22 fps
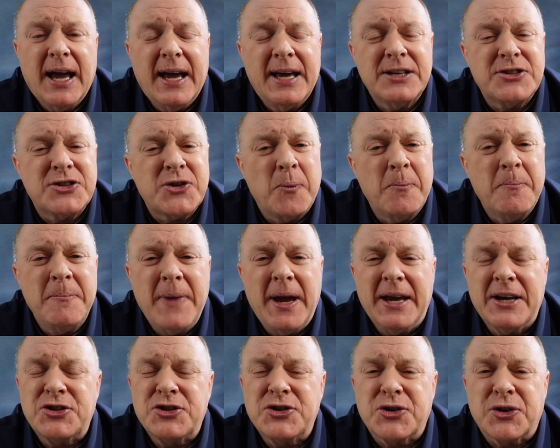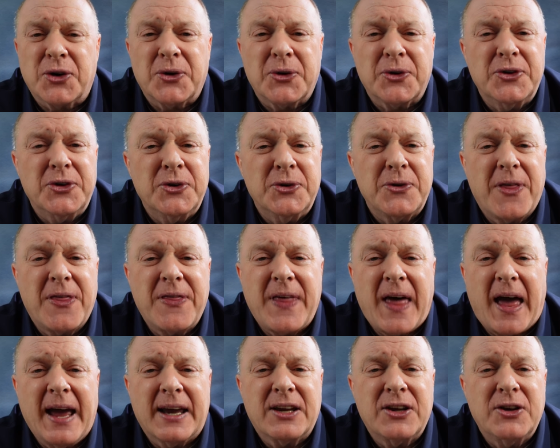And so make sure you
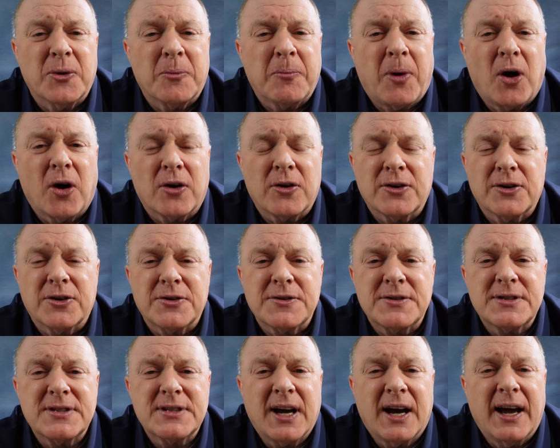thank your partners